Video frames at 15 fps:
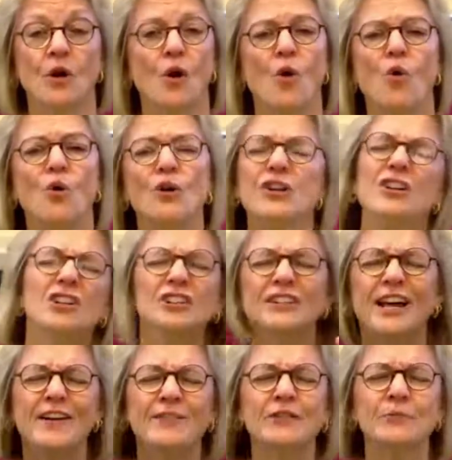or you'll
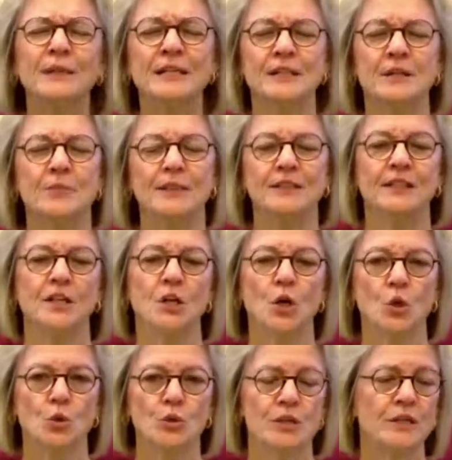never meet the building
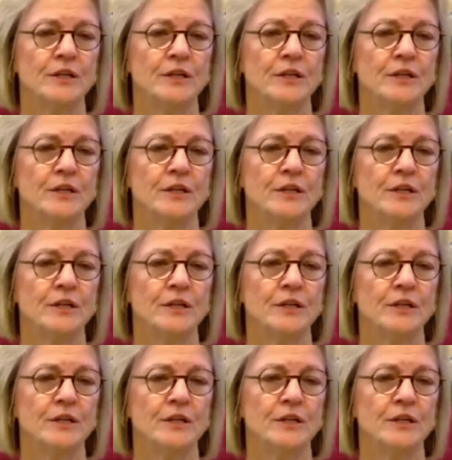code,